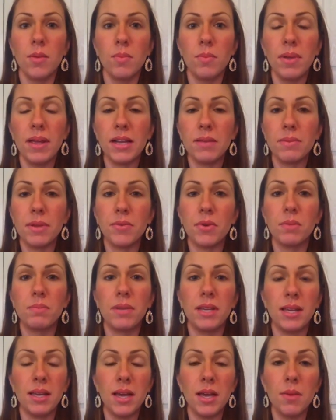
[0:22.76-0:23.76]
pigment would
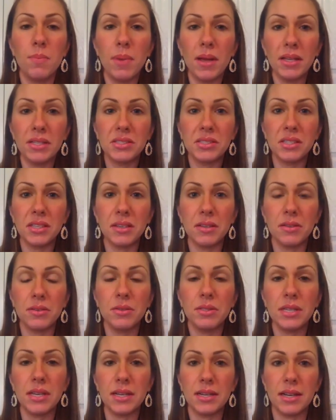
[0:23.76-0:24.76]
be best to
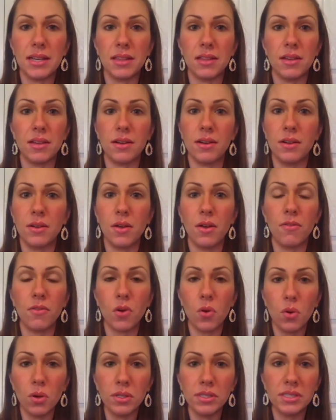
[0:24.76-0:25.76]
use, and I thought, of
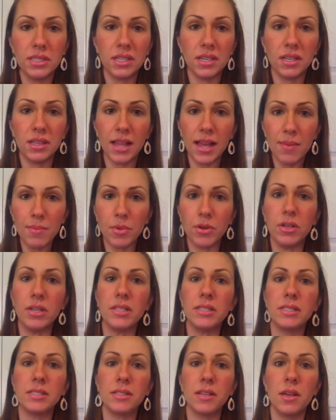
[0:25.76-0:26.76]
course,
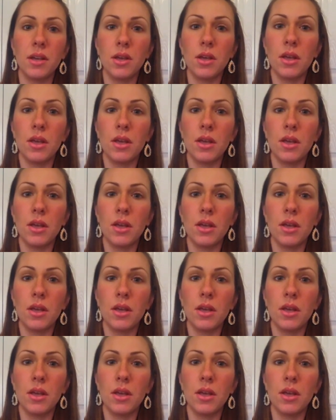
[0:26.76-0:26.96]
Glamorous.